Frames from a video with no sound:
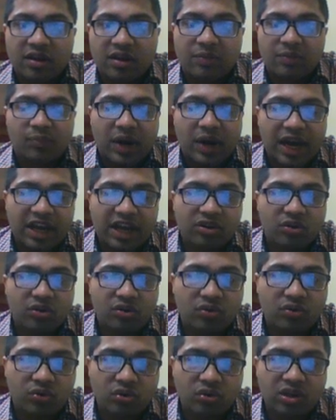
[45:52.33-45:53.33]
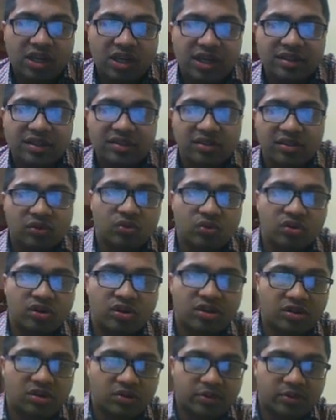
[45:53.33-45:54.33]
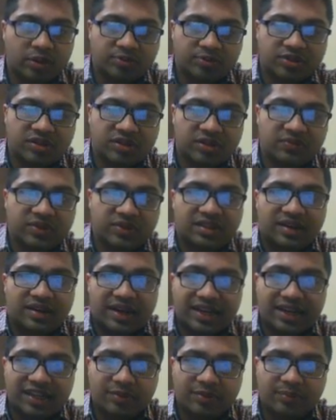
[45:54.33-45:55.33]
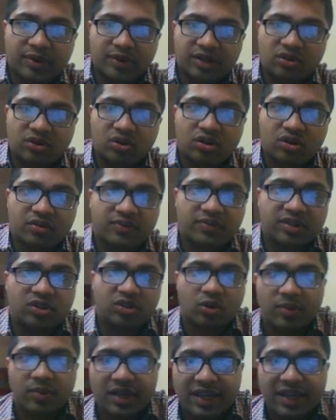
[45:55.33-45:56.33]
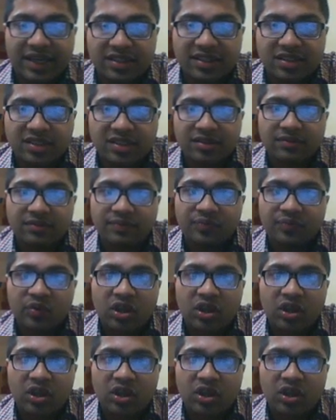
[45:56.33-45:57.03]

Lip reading: Buyer or holder, the holder of option with right but not with obligation.